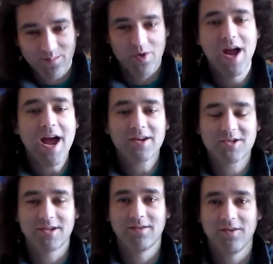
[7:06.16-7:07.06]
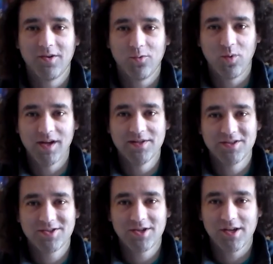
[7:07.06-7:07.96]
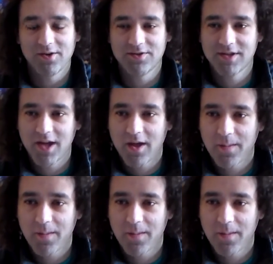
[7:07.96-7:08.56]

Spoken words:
reaction was, she goes,